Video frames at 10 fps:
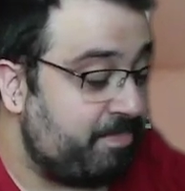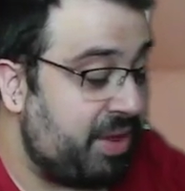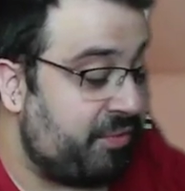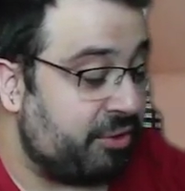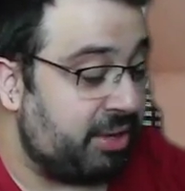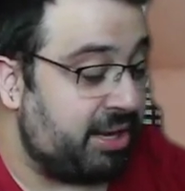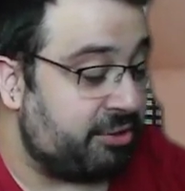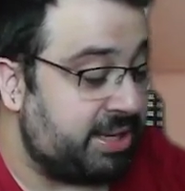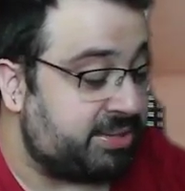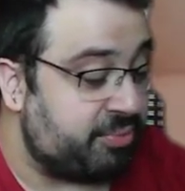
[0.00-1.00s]
if your leader
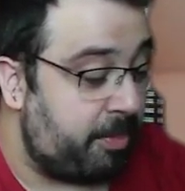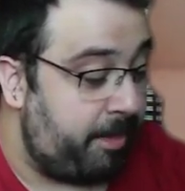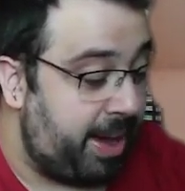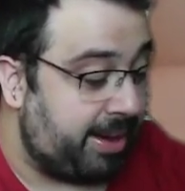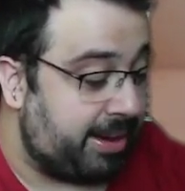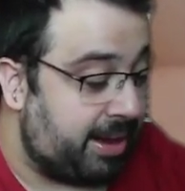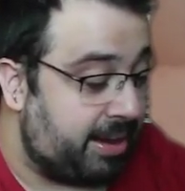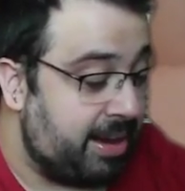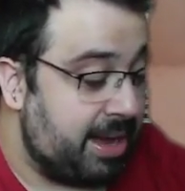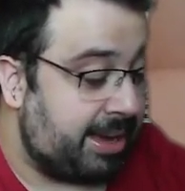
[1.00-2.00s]
is Rebecca,
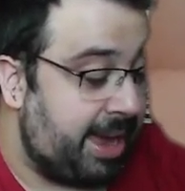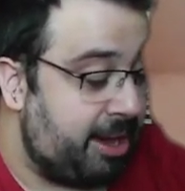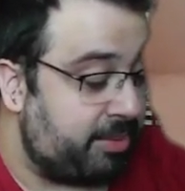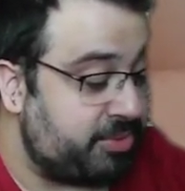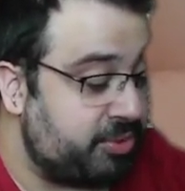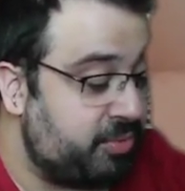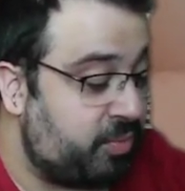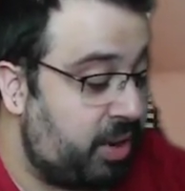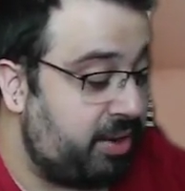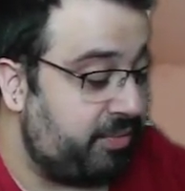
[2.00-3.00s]
K up to
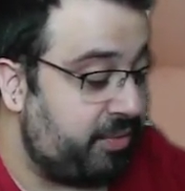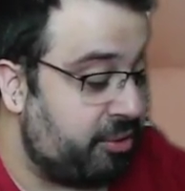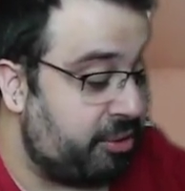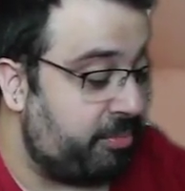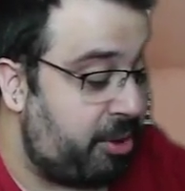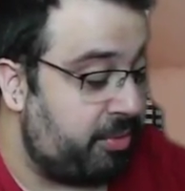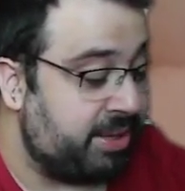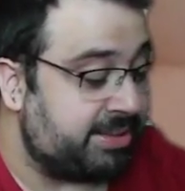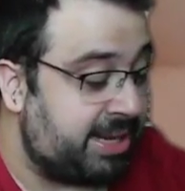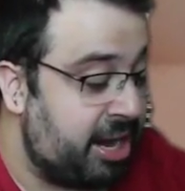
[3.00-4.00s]
one of your
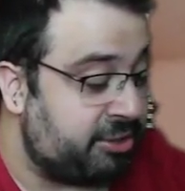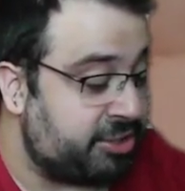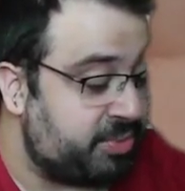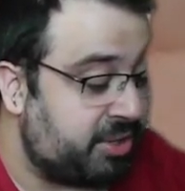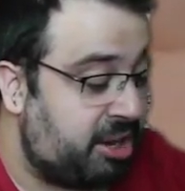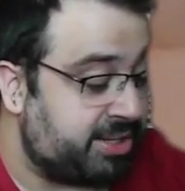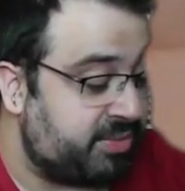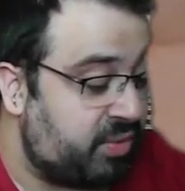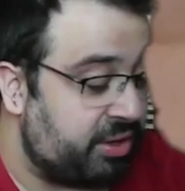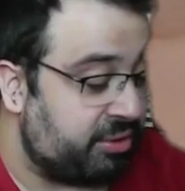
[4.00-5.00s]
opponent's characters with a cost of
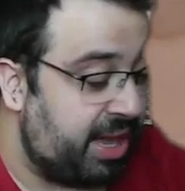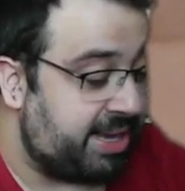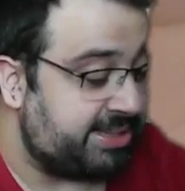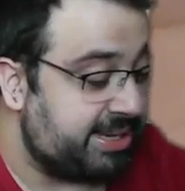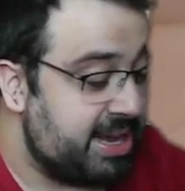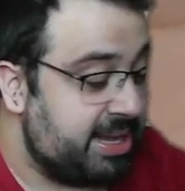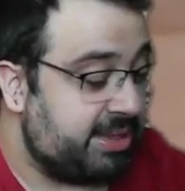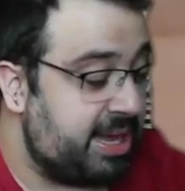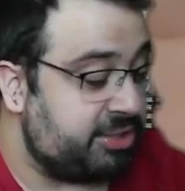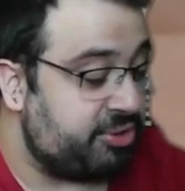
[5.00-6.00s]
1 or less,
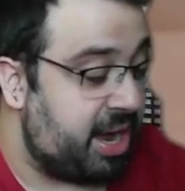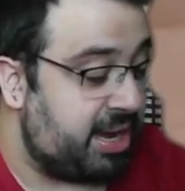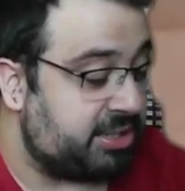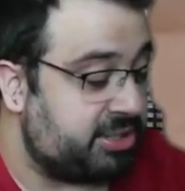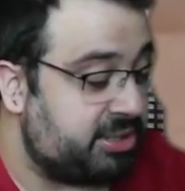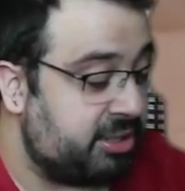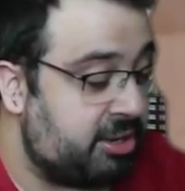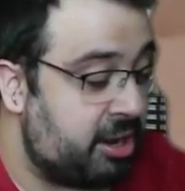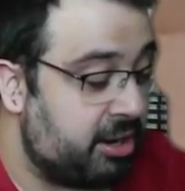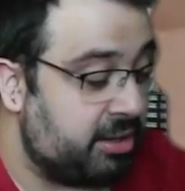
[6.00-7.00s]
then trash the
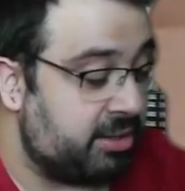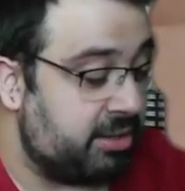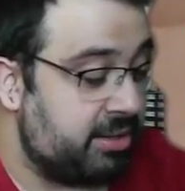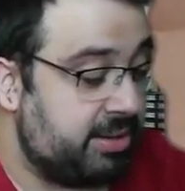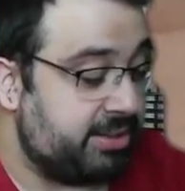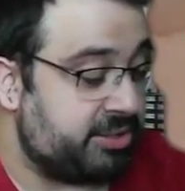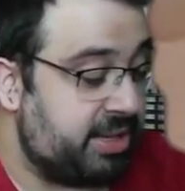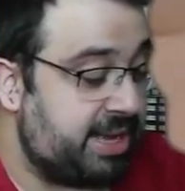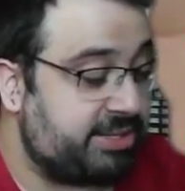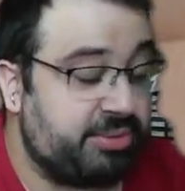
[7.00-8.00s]
card. So
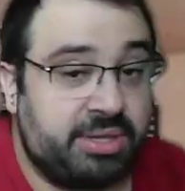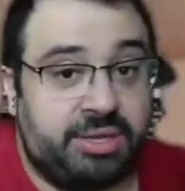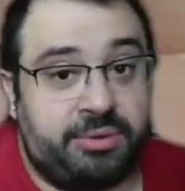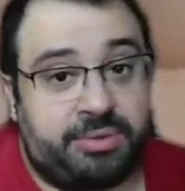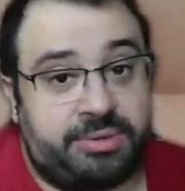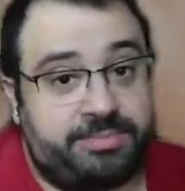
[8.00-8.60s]
that's really cool.